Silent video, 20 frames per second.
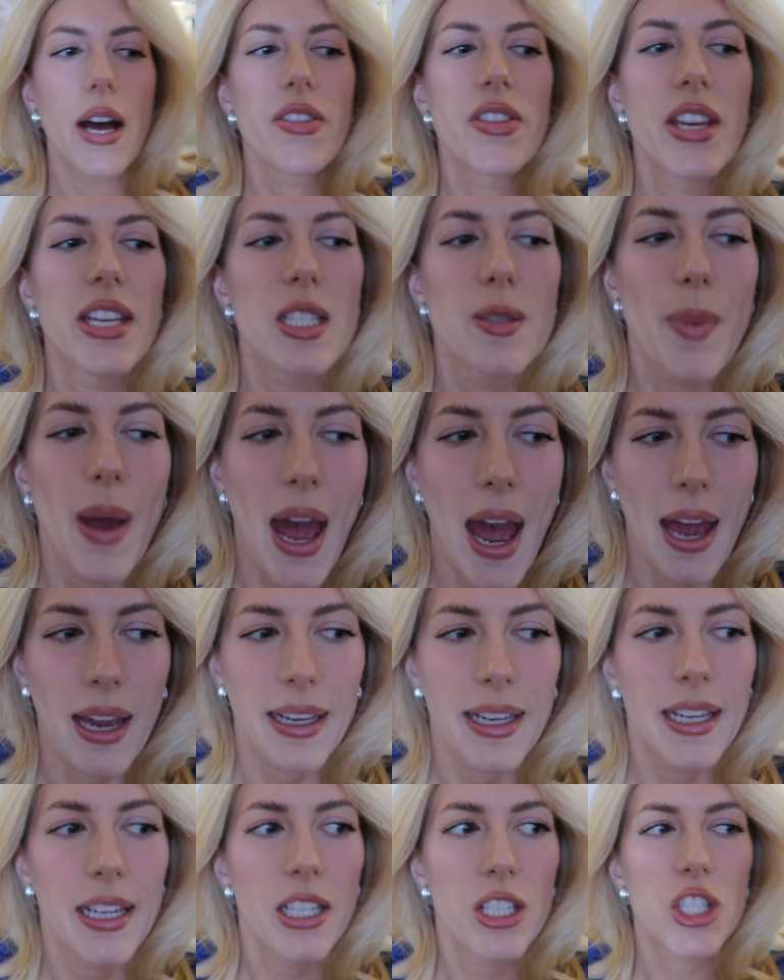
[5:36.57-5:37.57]
this
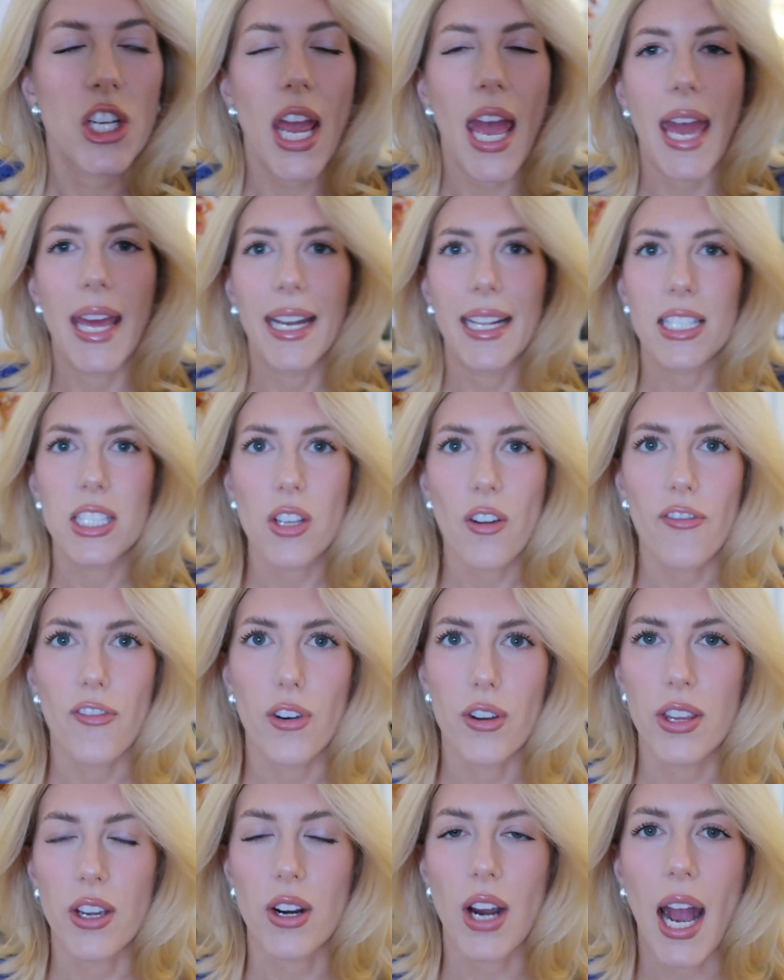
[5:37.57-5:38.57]
package, and it's
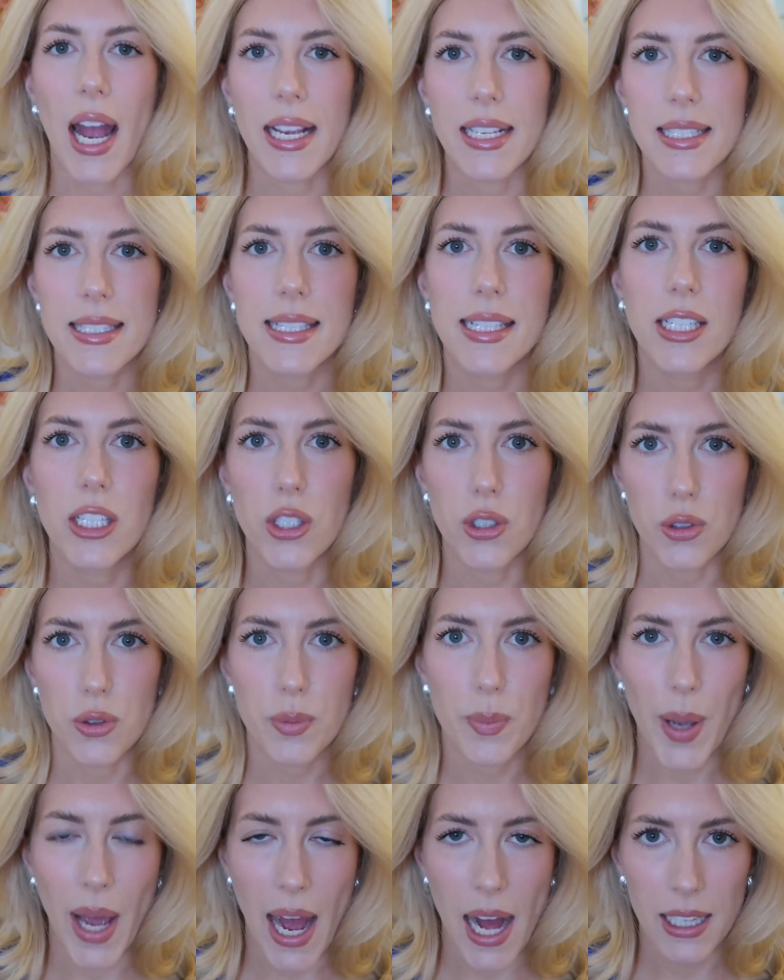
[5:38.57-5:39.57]
for their Icy
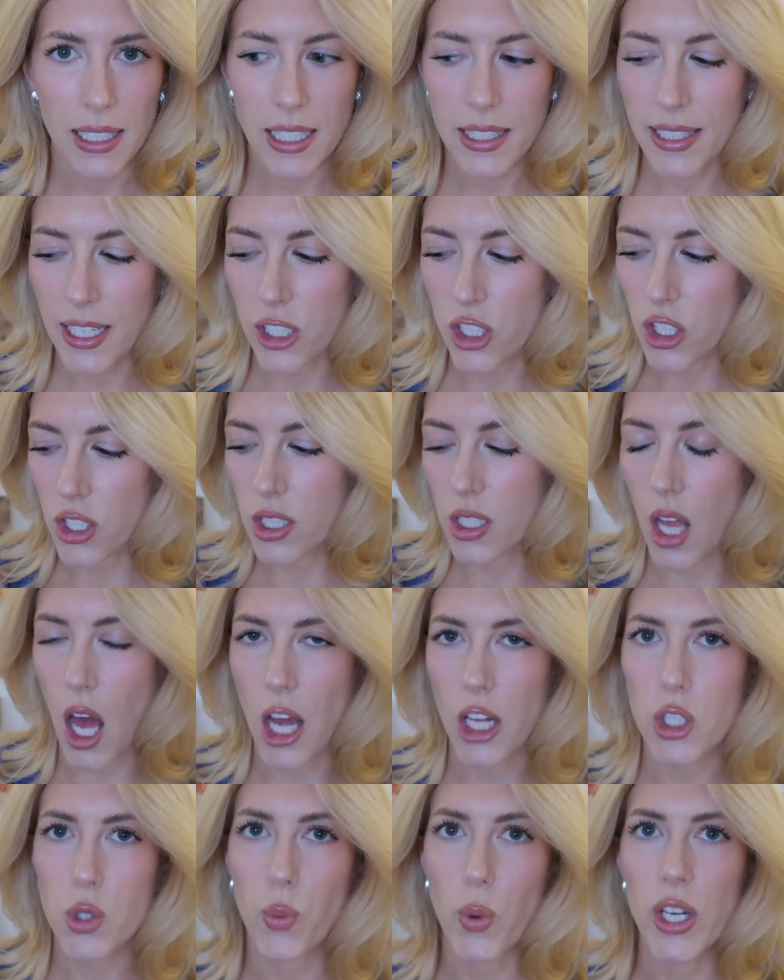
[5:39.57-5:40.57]
Nude palette that just
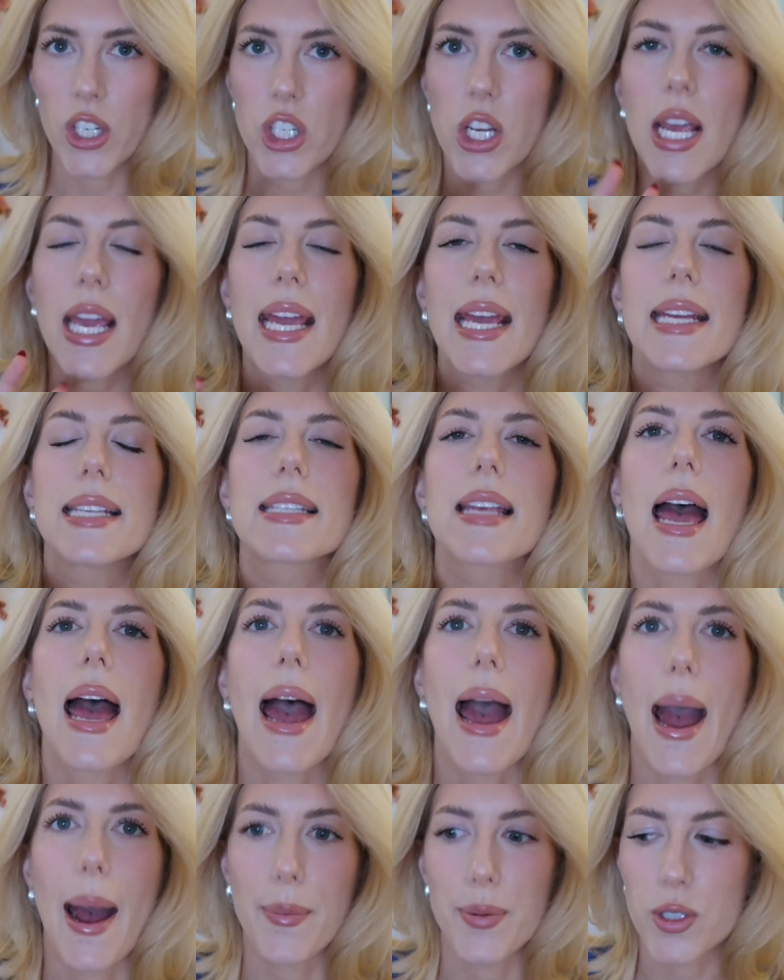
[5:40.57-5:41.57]
launched, which is
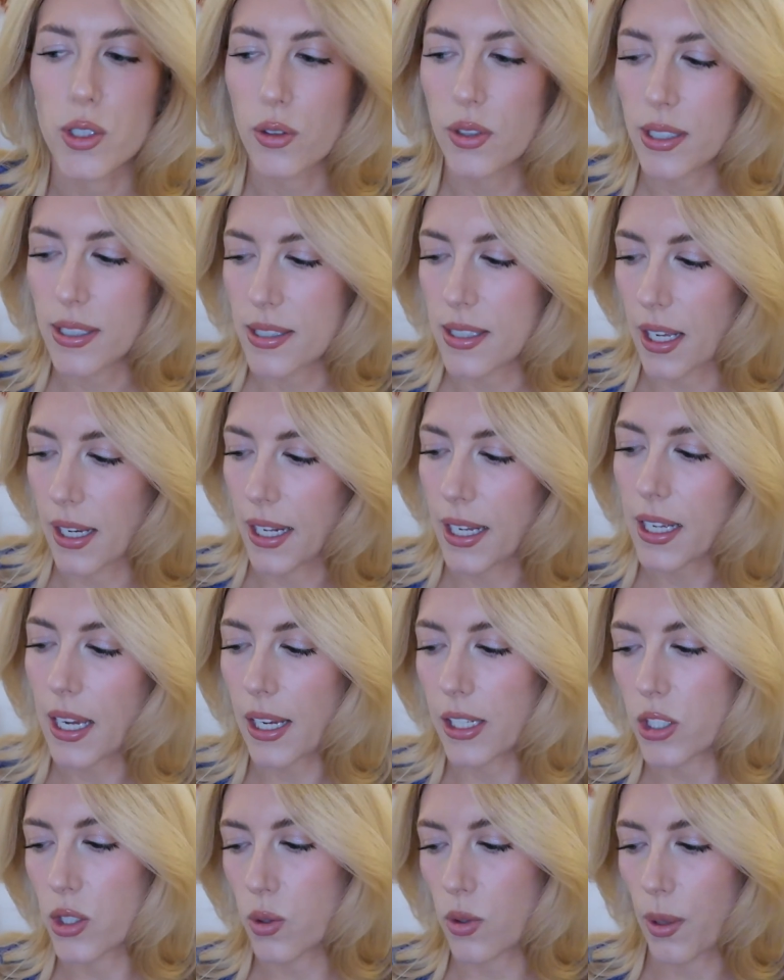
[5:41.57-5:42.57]
absolutely stunning.
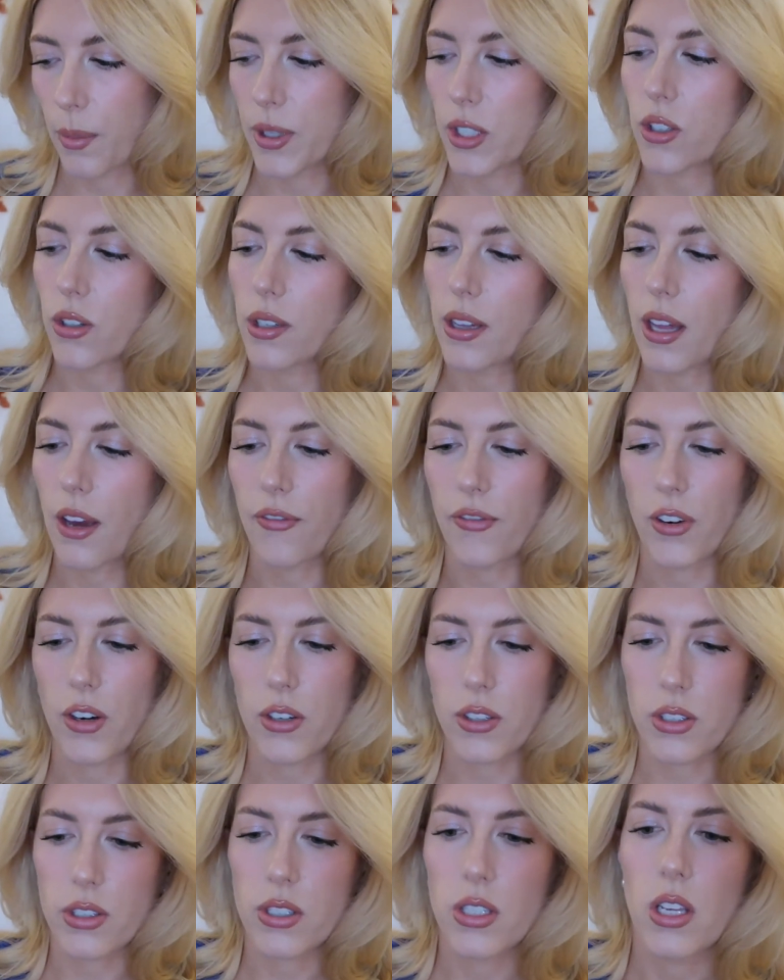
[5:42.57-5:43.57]
Let me show you that
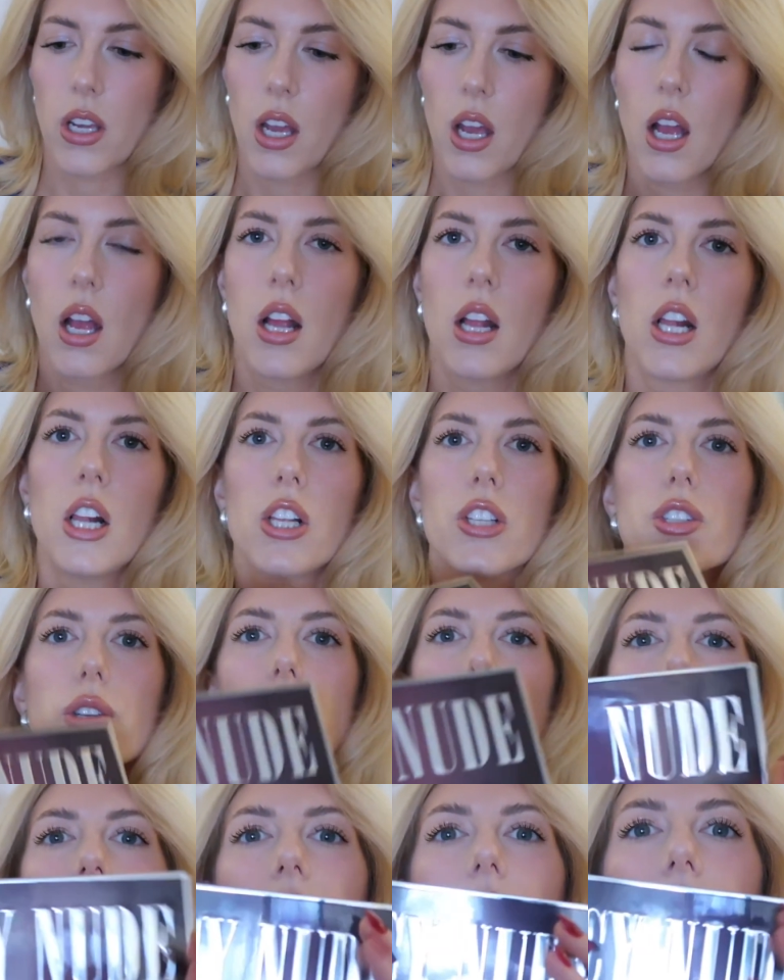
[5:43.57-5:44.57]
first. So
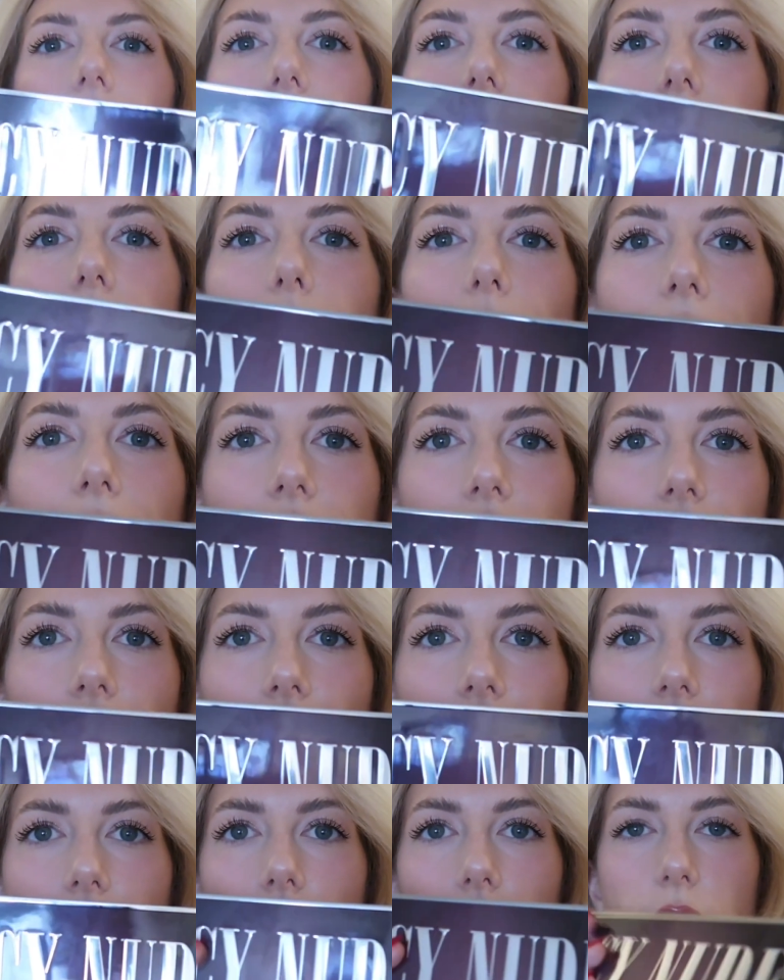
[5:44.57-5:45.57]
look how cute the packaging
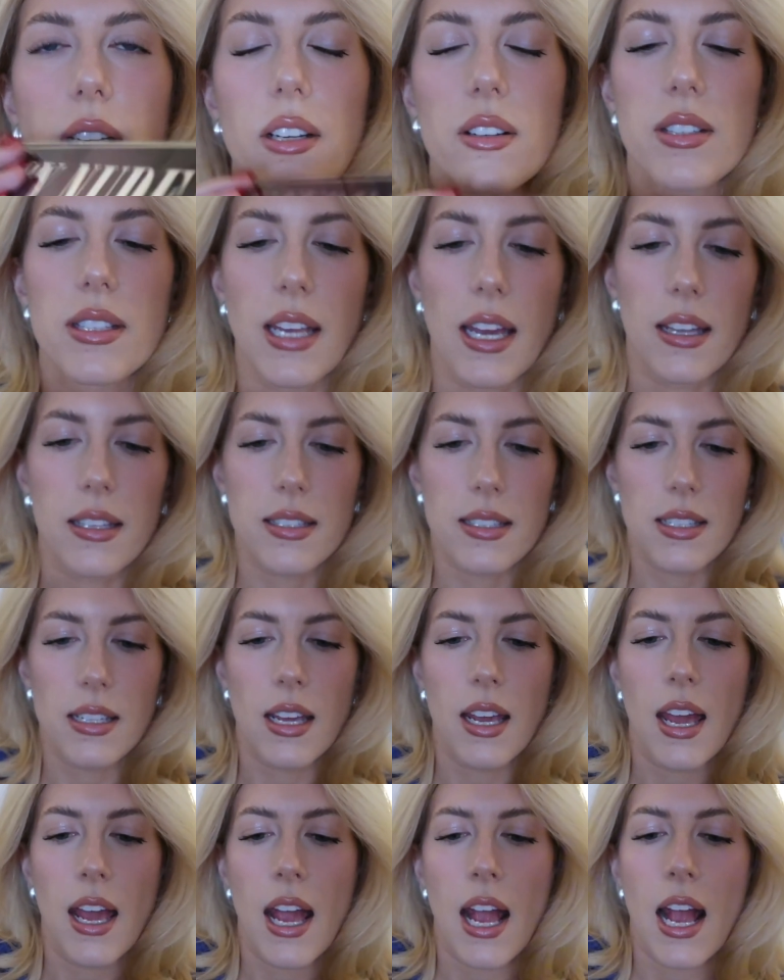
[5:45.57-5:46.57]
is. So here's this.
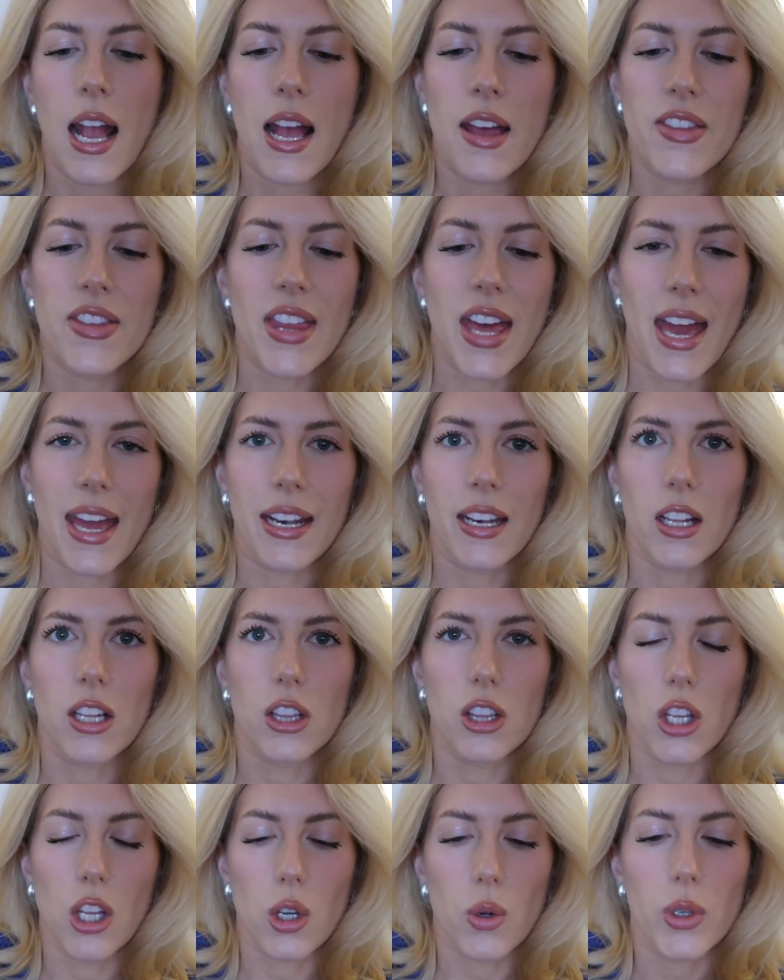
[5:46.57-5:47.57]
Then
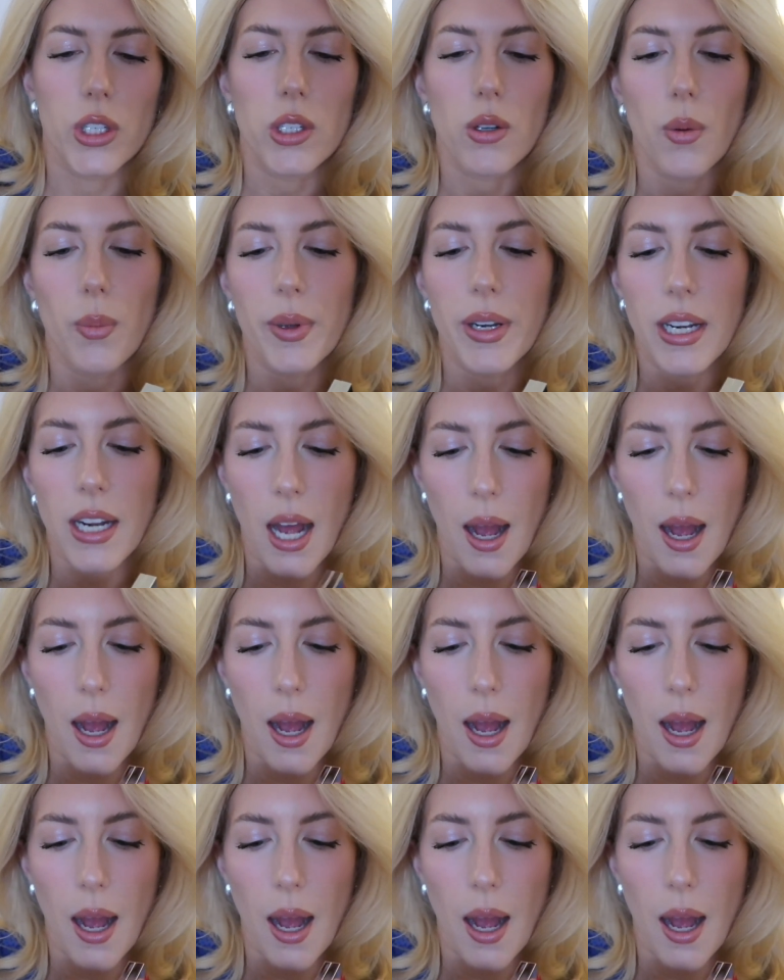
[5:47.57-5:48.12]
look when you open it